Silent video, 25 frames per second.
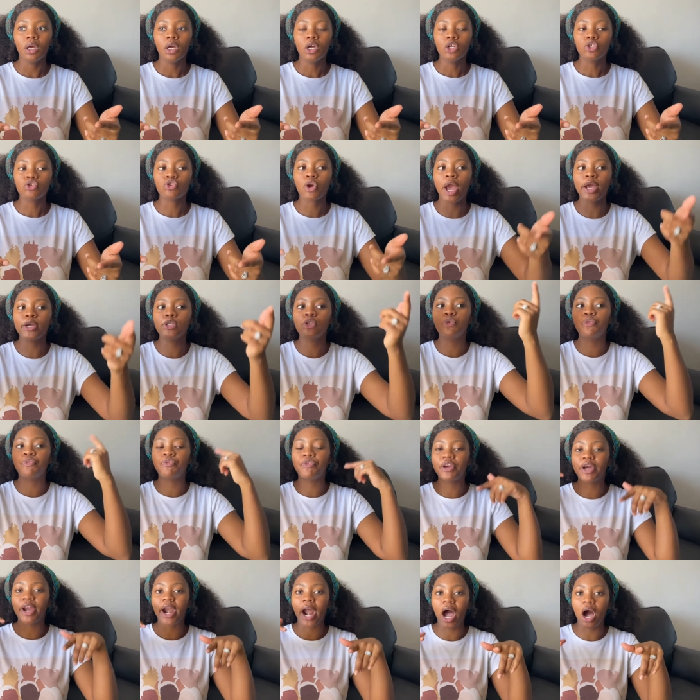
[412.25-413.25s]
trying to
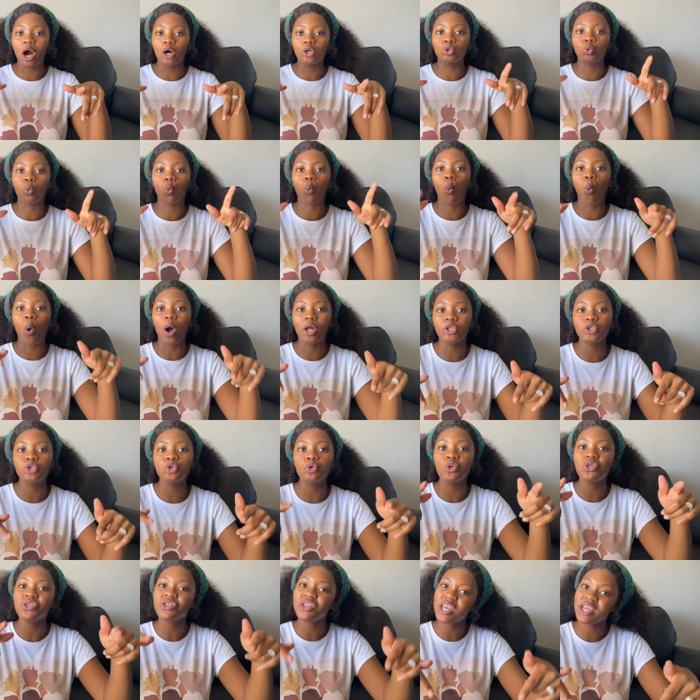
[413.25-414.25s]
figure out what you
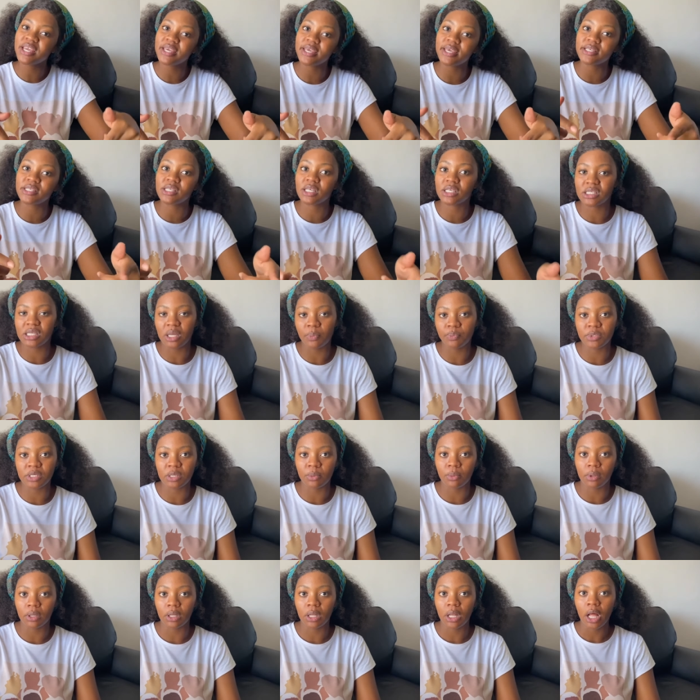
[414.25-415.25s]
think is
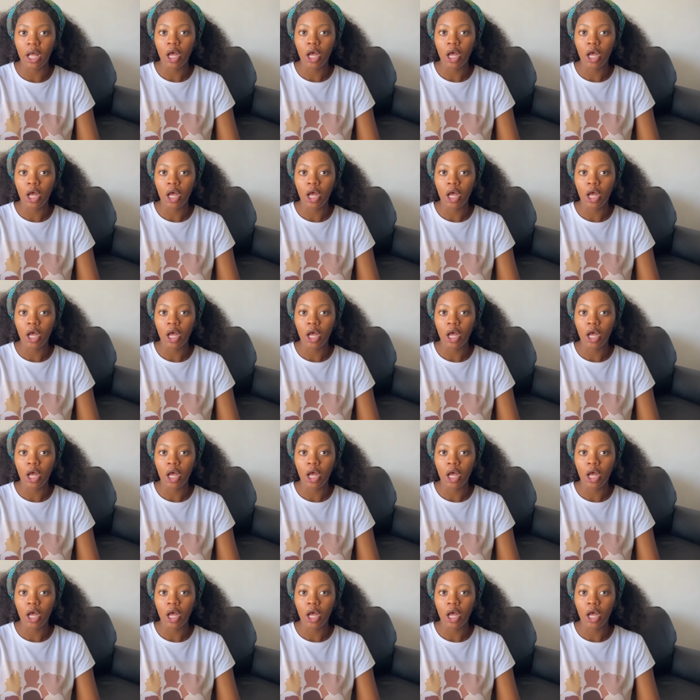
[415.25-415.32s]
acceptable.